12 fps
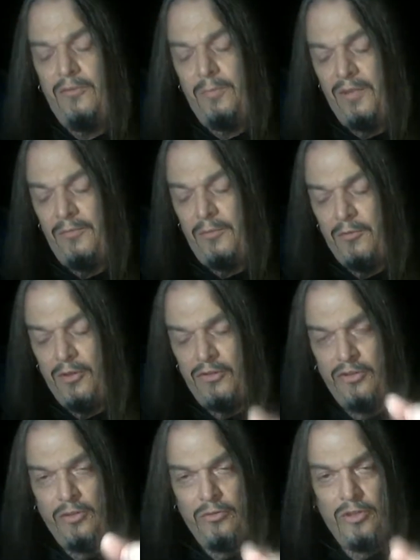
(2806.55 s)
belief, is because
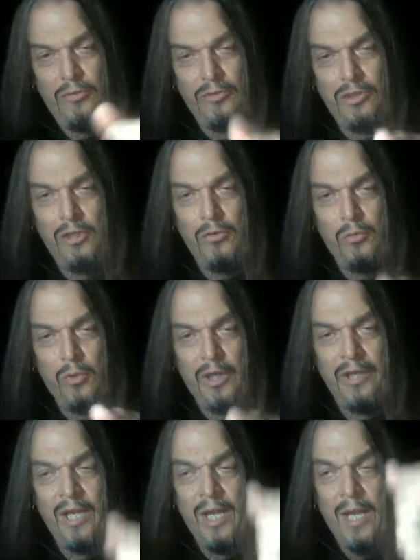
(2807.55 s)
you don't know what